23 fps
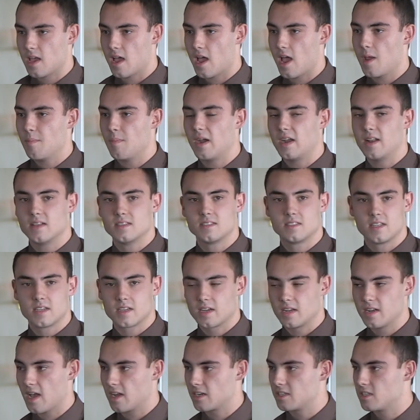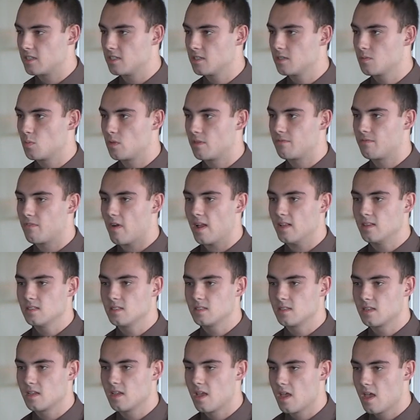I made instant connections with
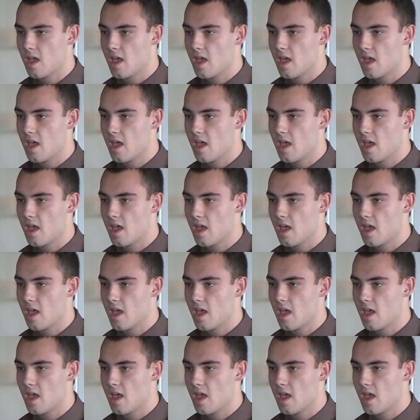friends